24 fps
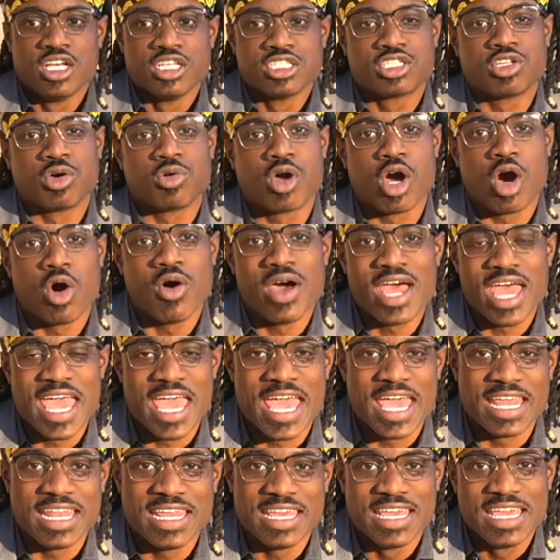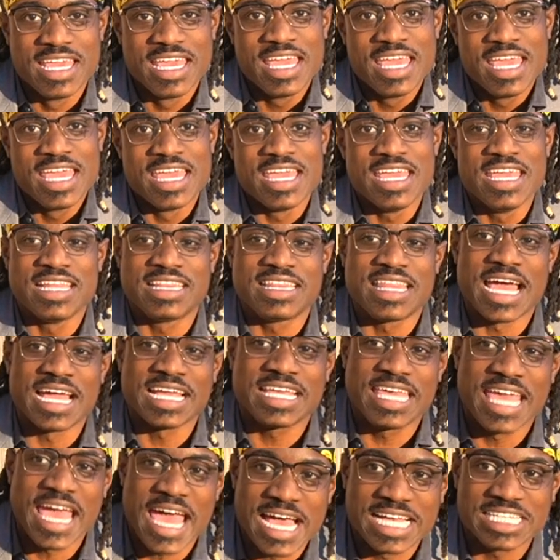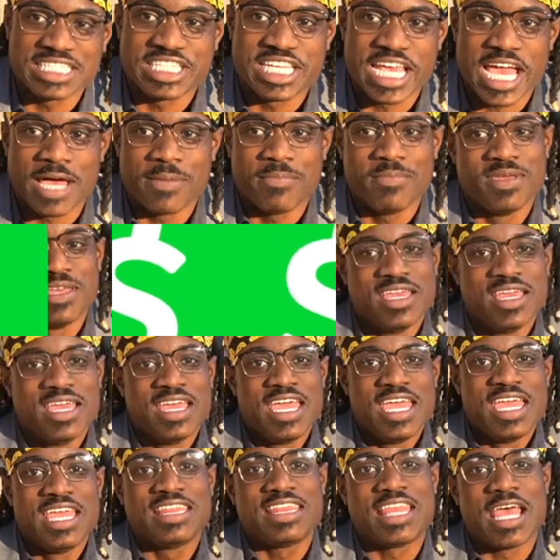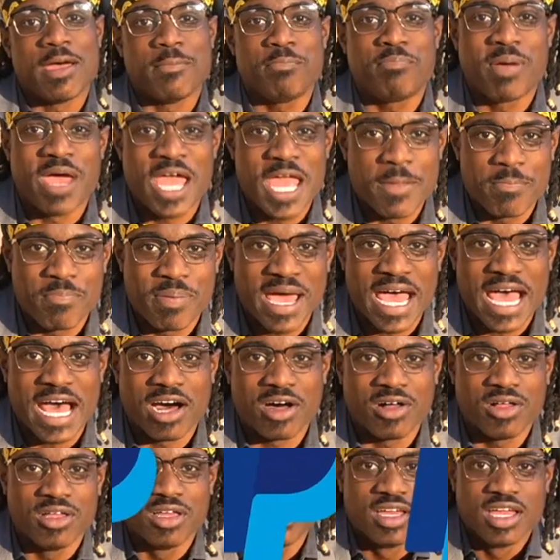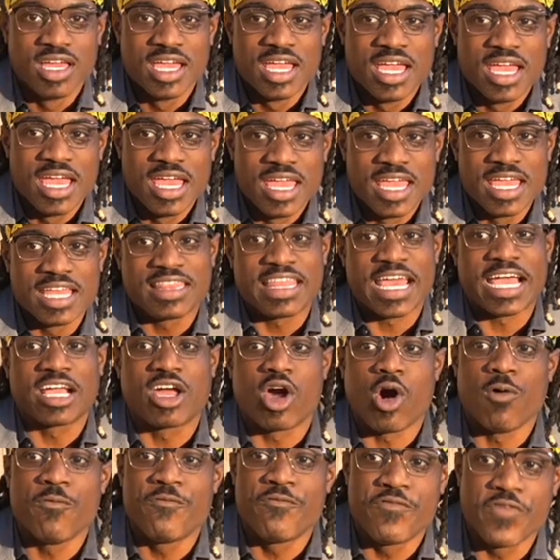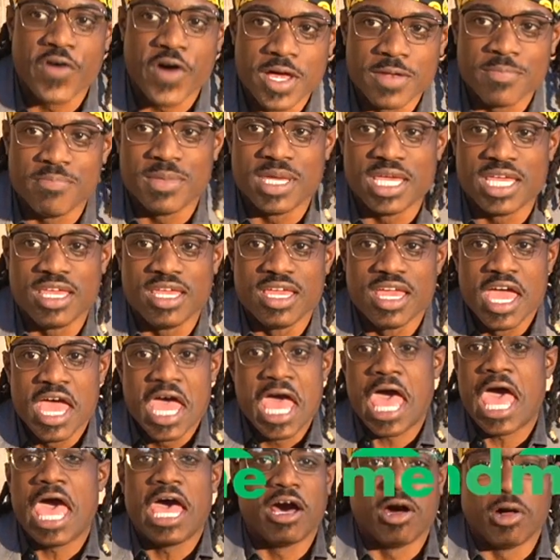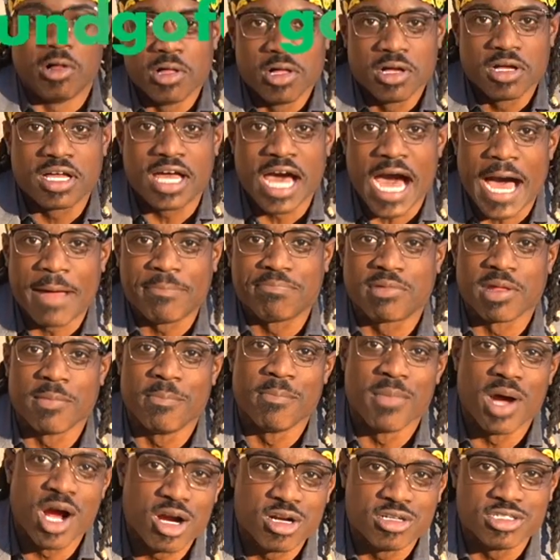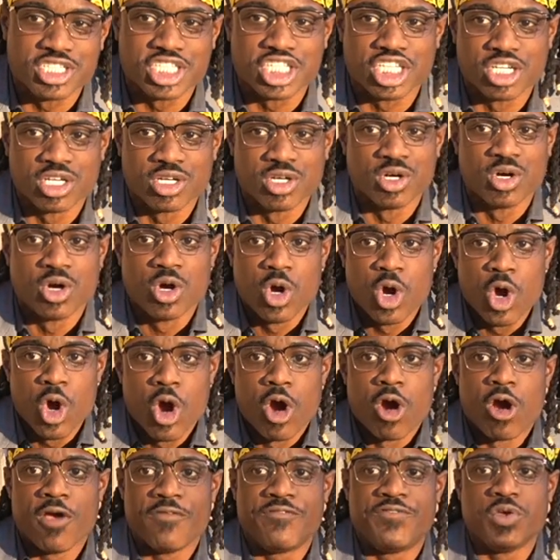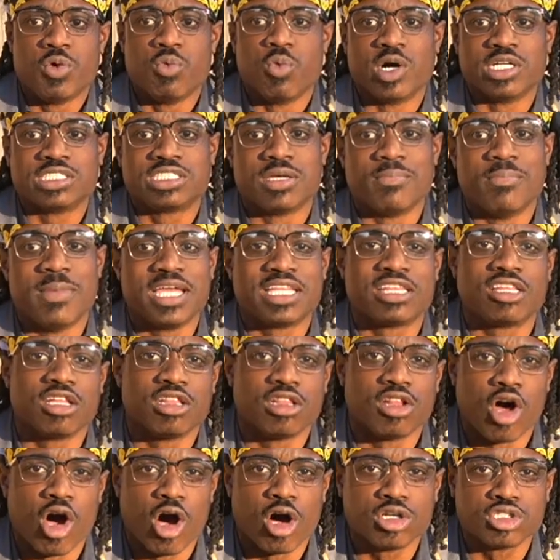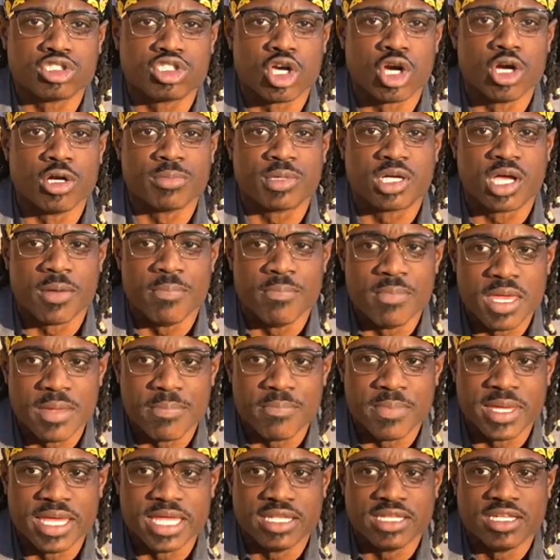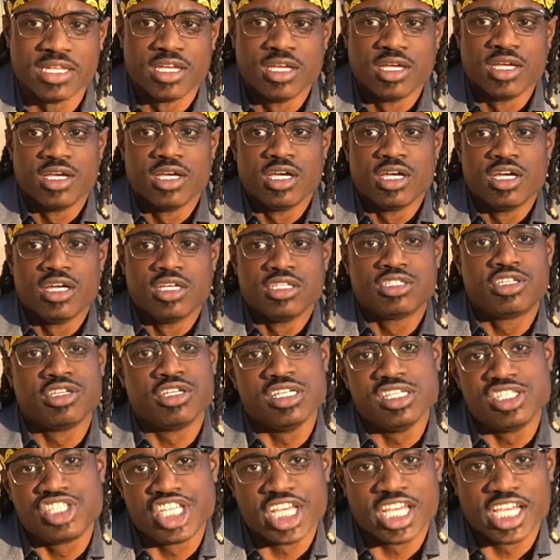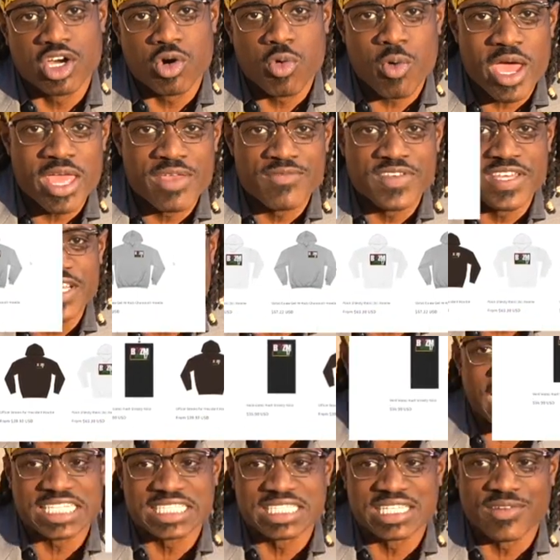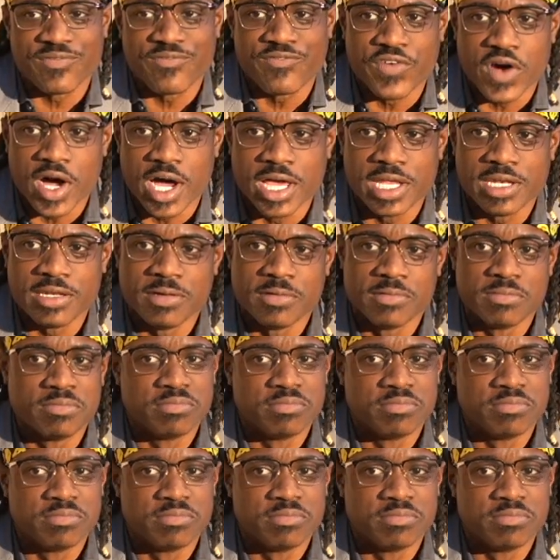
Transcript: So go ahead and hit that Cash App, hit that PayPal, hit that GoFundMe, hell, cop the merch. Or if you want to make the long-term commitment to the Jenquadius Jackson Fund,